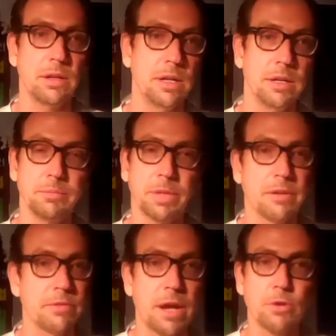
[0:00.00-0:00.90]

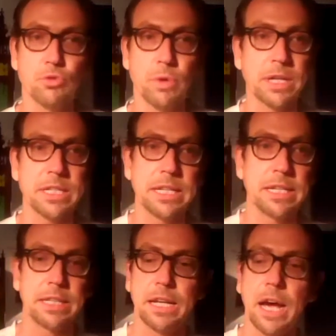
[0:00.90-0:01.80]
kind of now directed
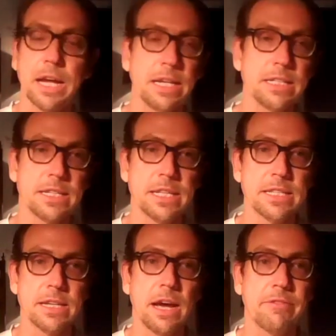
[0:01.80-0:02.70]
and guided into
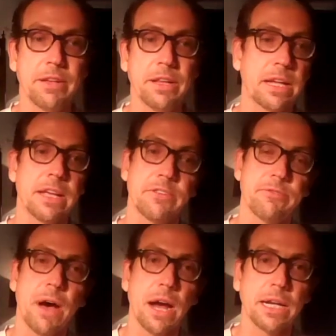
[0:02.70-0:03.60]
this. I feel like it's
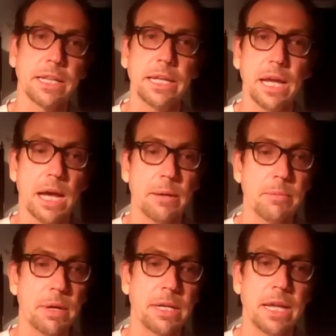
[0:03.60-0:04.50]
finally,
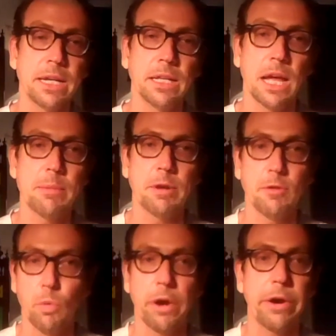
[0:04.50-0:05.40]
I'm in alignment
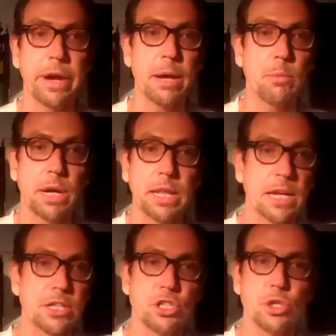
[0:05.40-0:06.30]
of where I am, what I'd
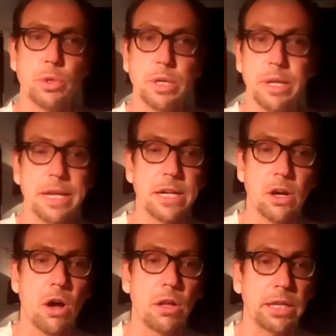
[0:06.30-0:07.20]
like to do in a
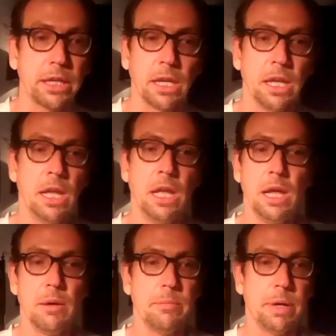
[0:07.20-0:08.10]
calling.
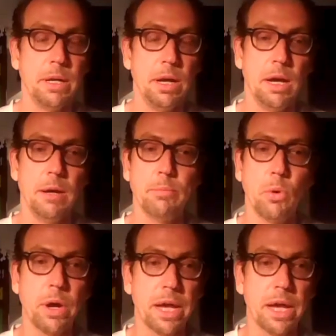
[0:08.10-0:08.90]
But boy.